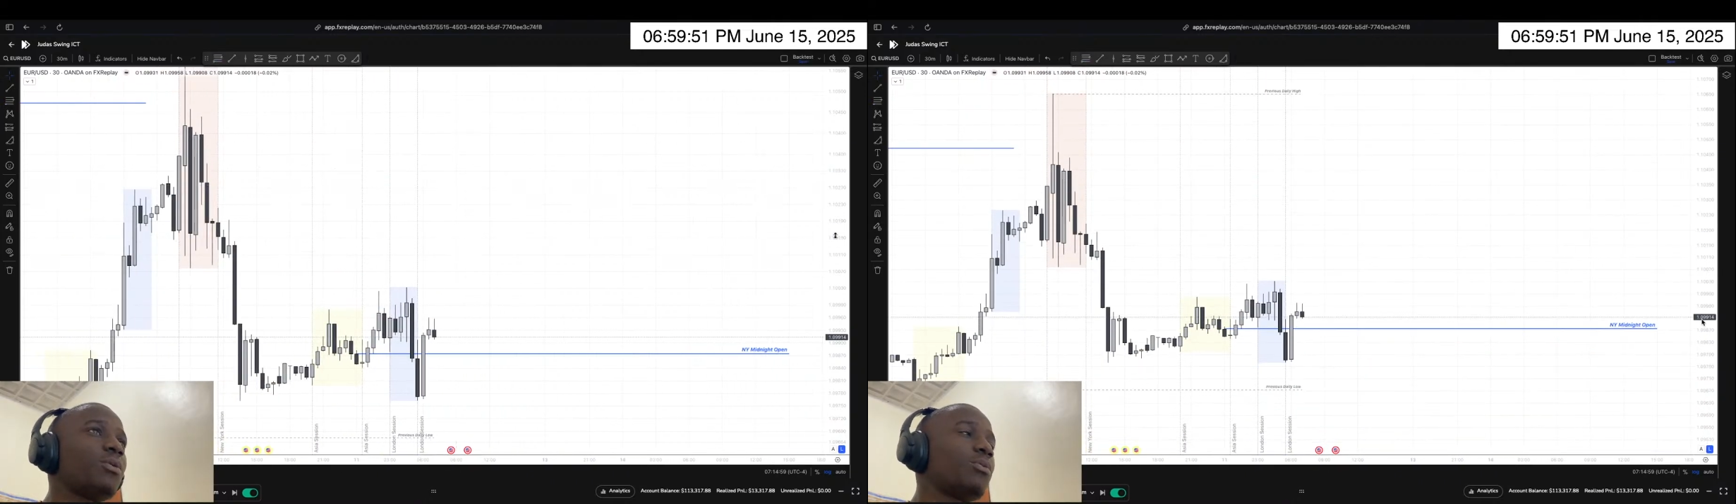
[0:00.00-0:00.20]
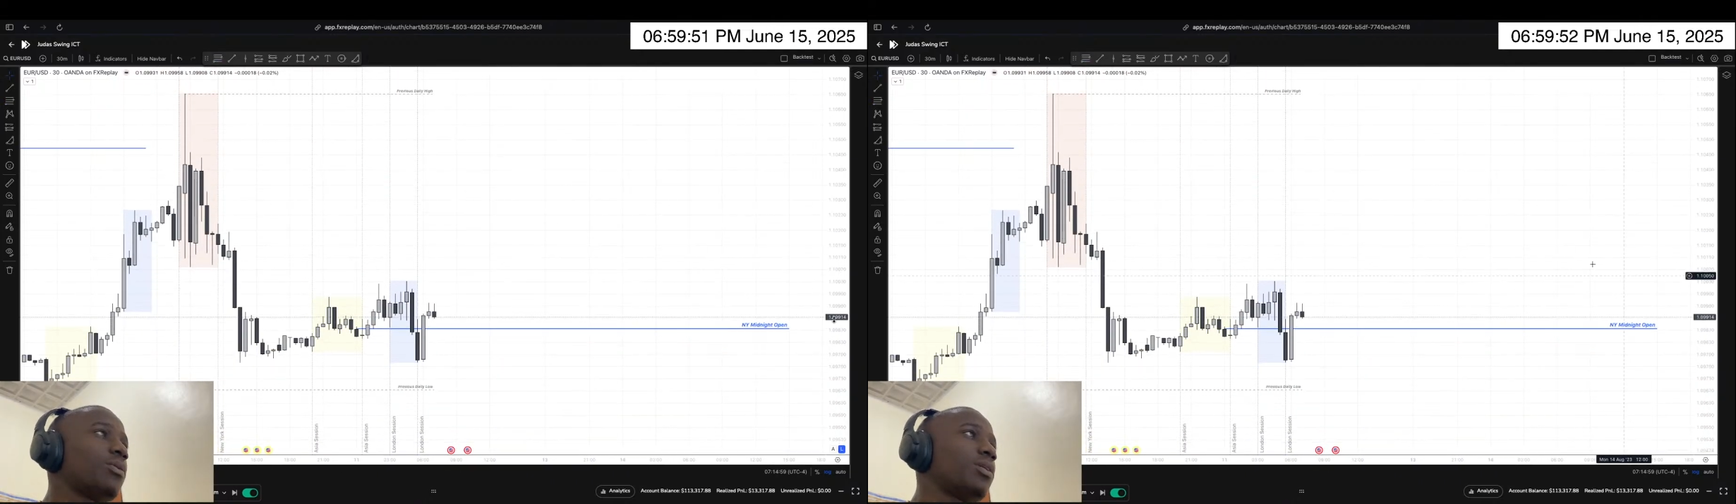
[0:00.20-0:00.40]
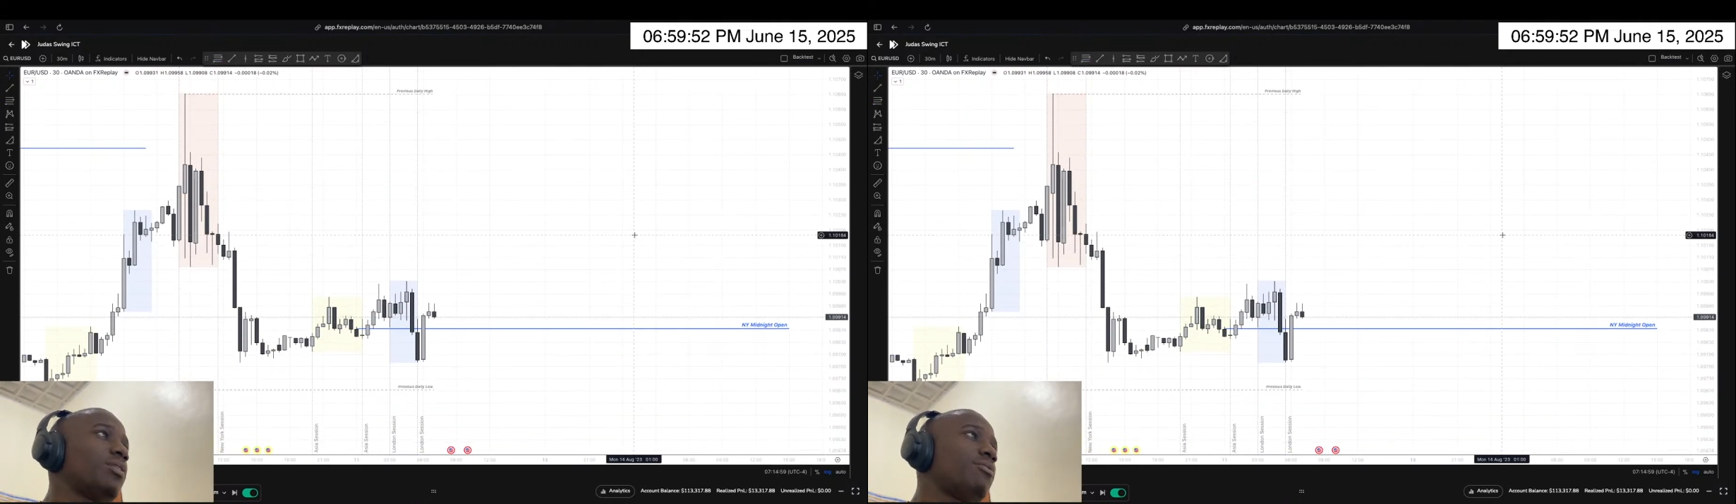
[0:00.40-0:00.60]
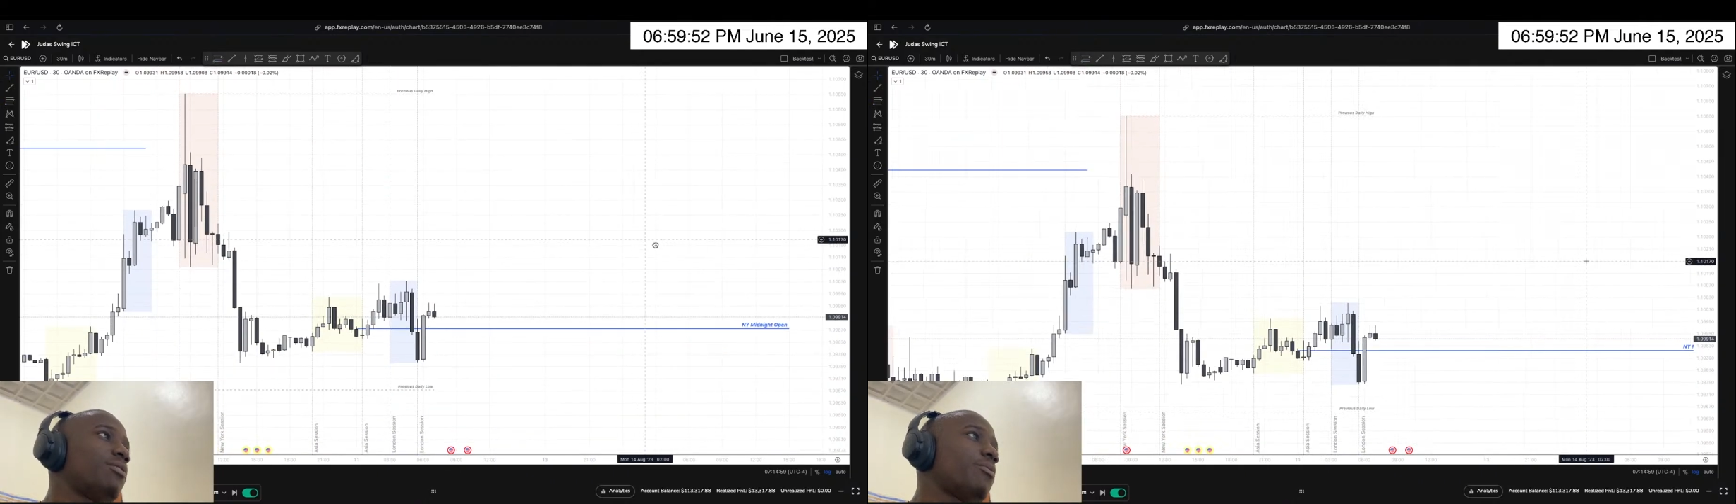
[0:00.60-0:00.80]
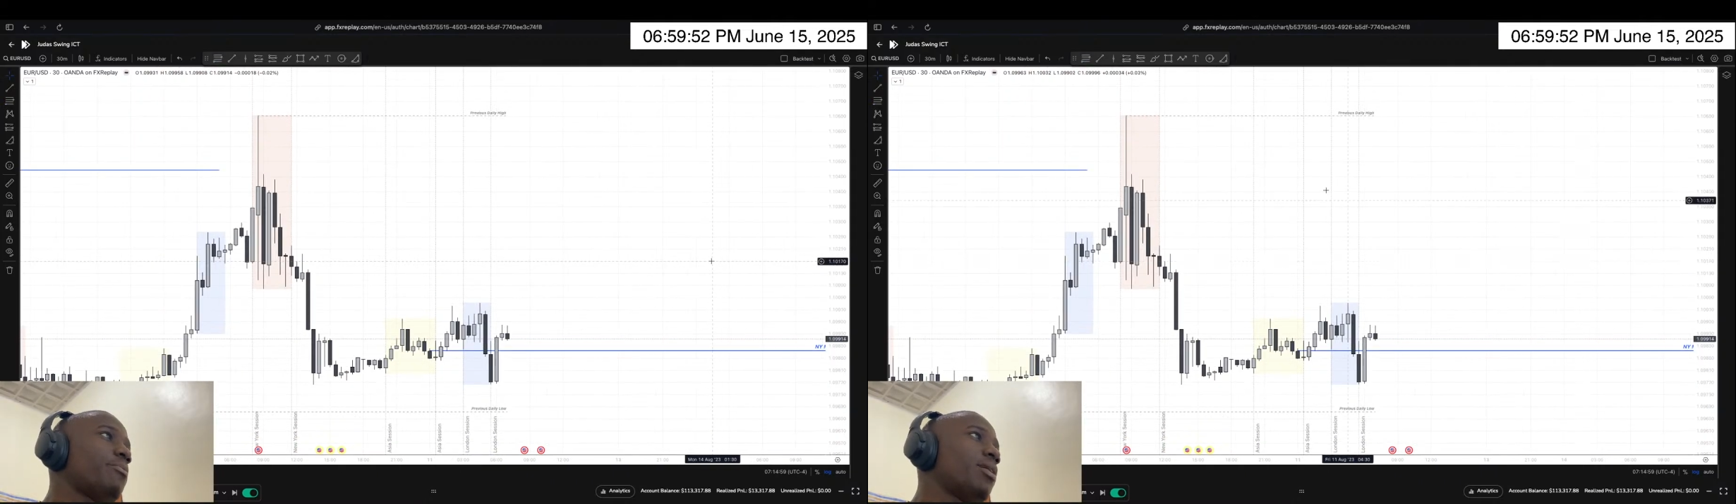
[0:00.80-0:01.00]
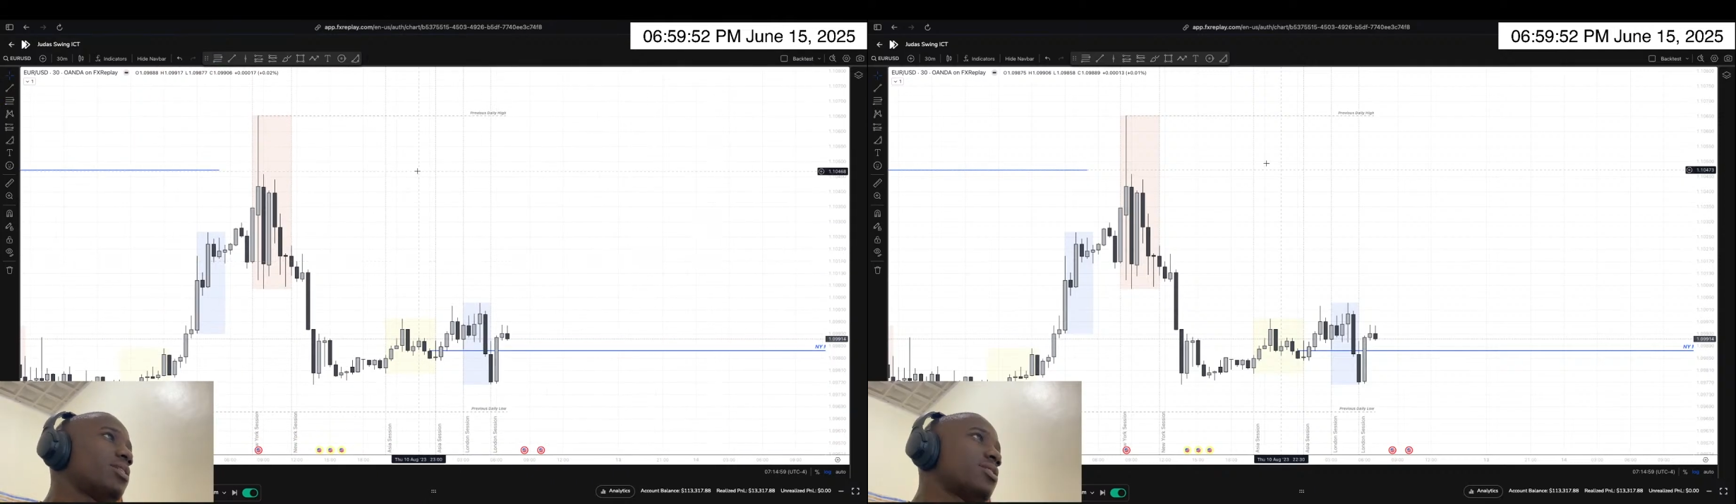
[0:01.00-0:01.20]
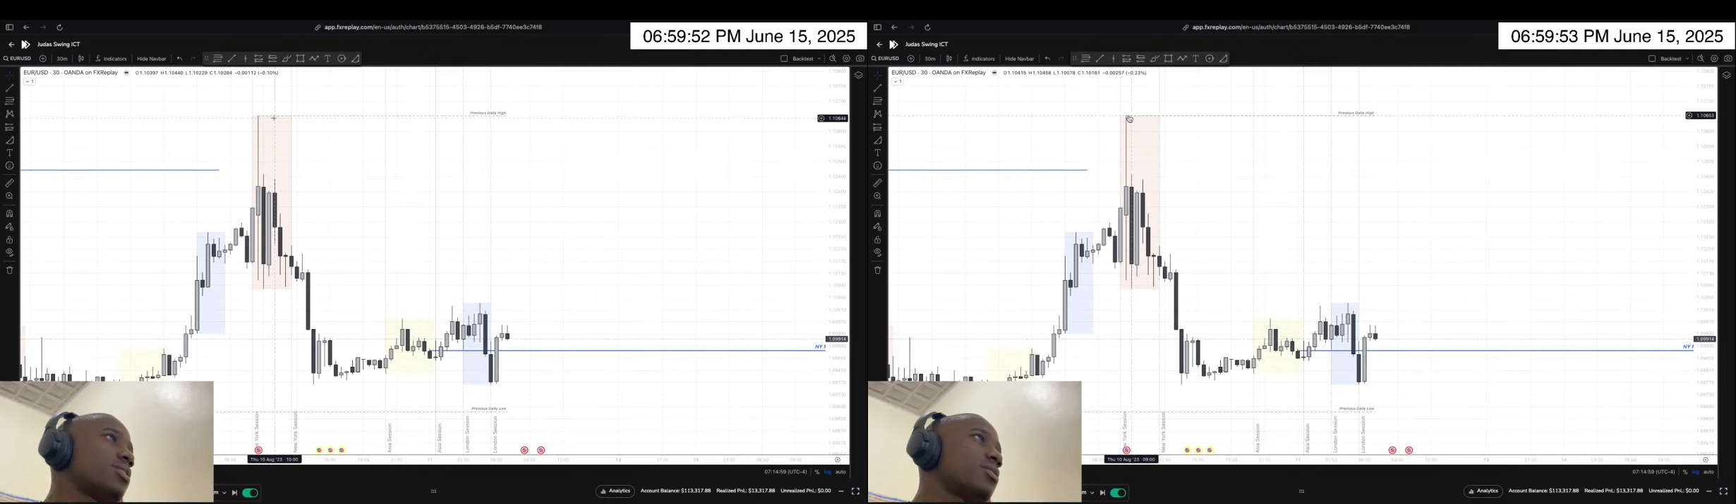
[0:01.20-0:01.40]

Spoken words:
we will even rebalance it